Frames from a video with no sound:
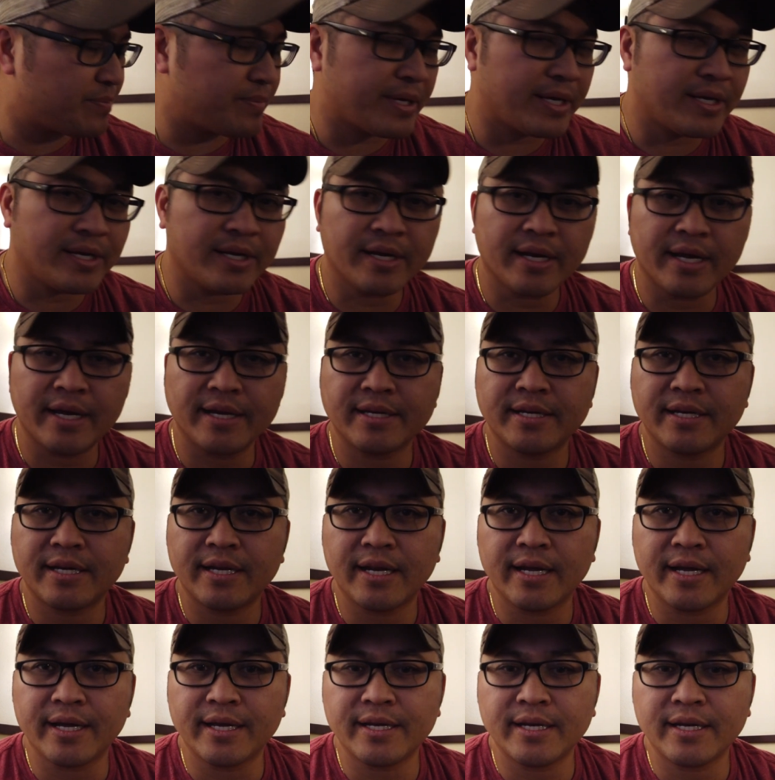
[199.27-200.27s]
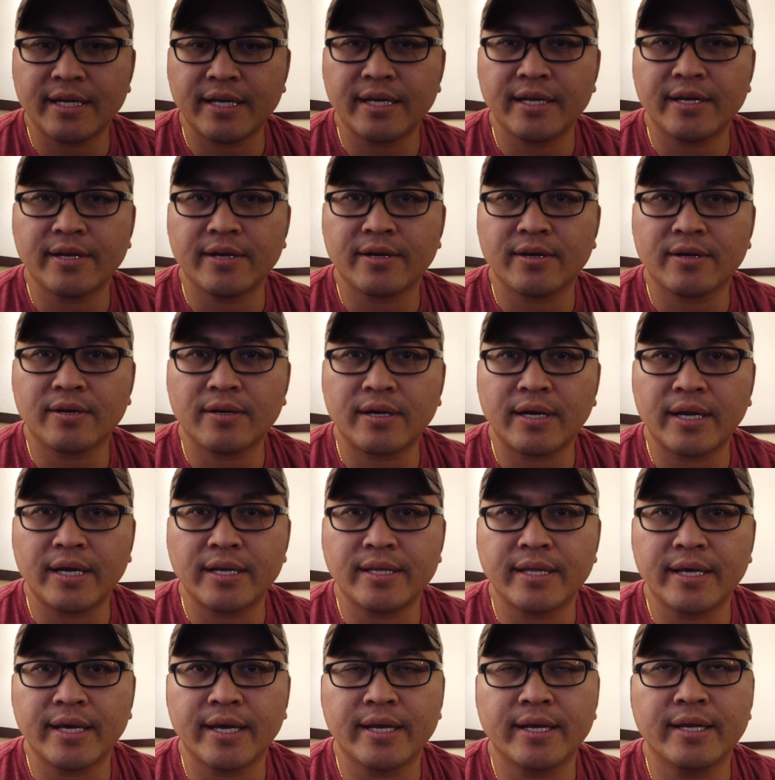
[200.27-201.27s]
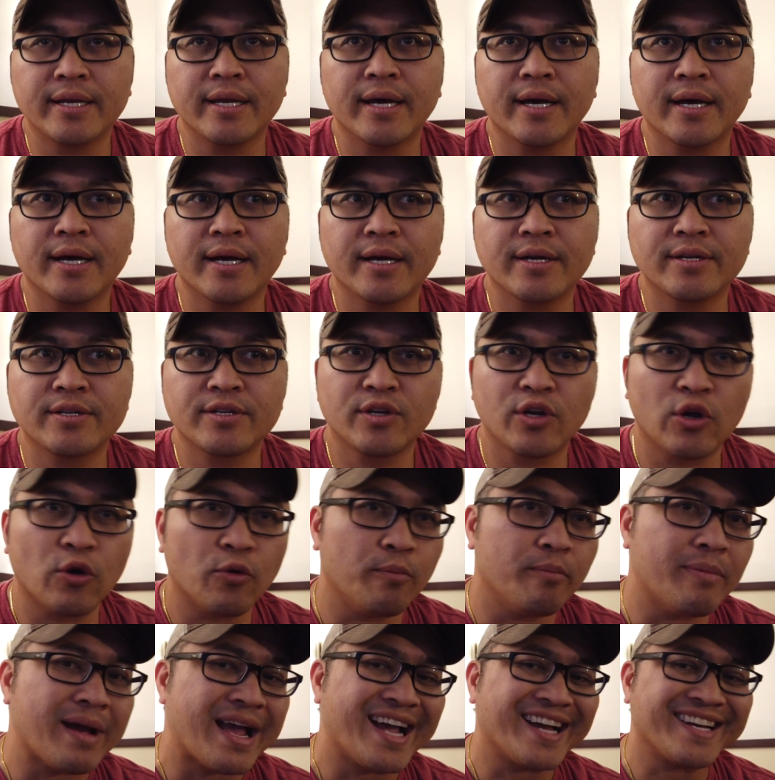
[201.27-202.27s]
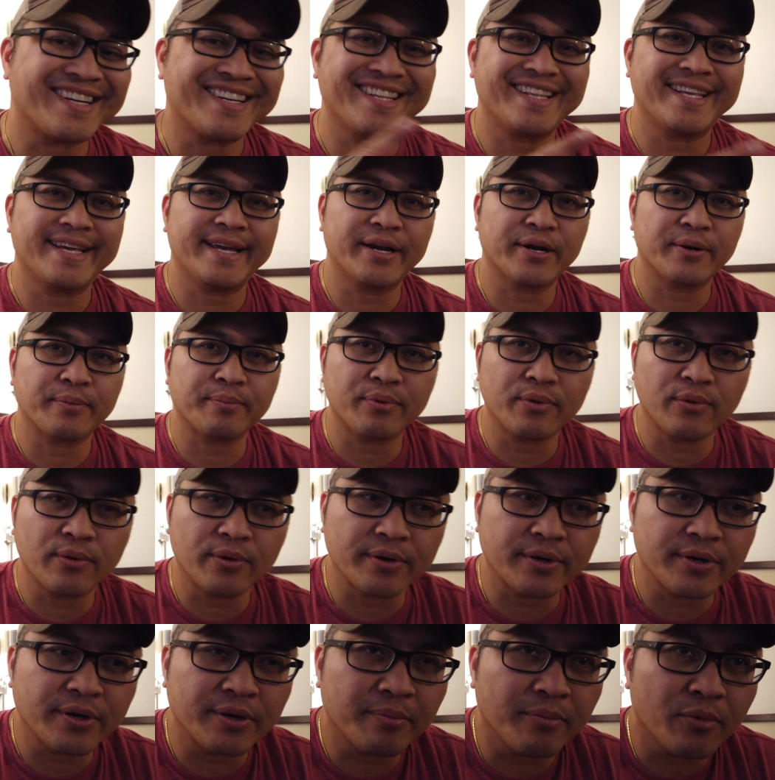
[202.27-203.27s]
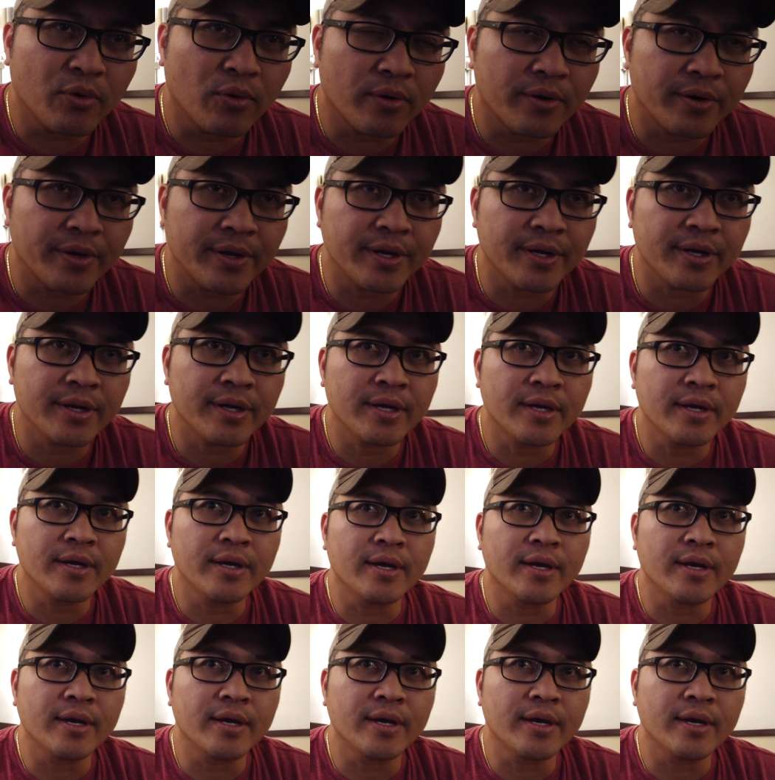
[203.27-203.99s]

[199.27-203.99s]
spend the night tonight here, and then go back to the airport in the morning